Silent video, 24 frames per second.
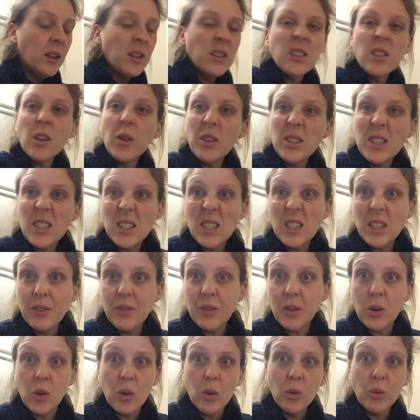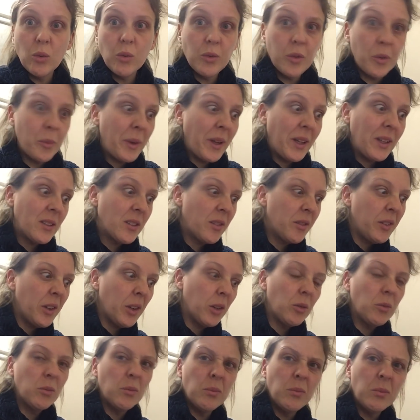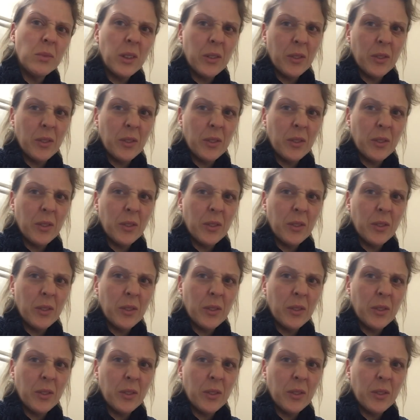so it's difficult for me to film,